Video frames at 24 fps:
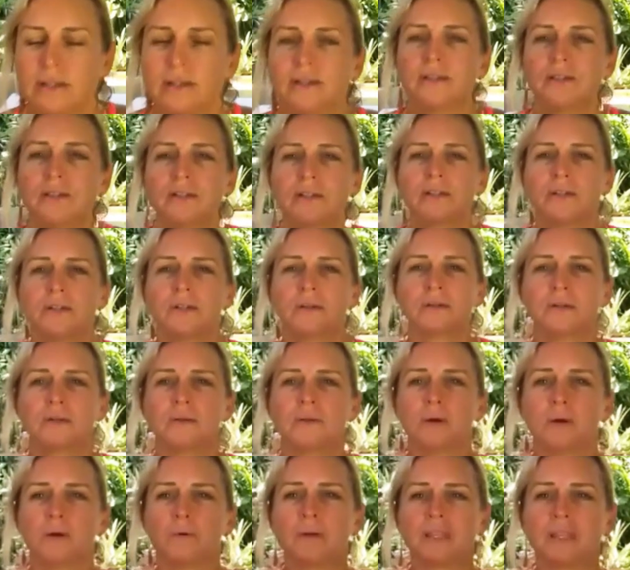
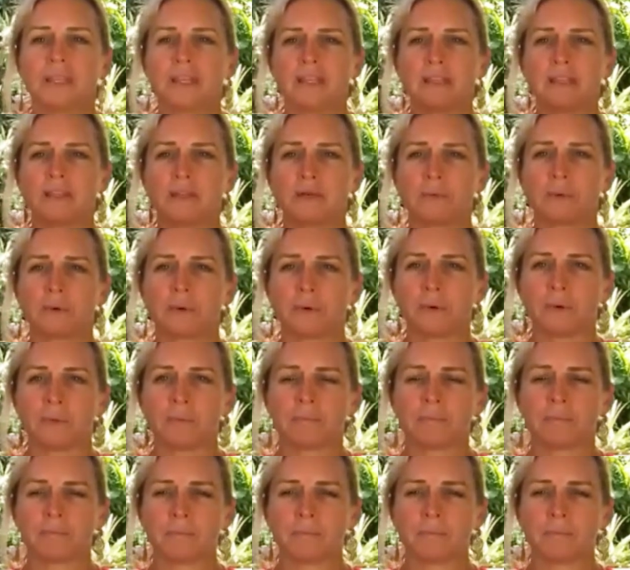to within the room.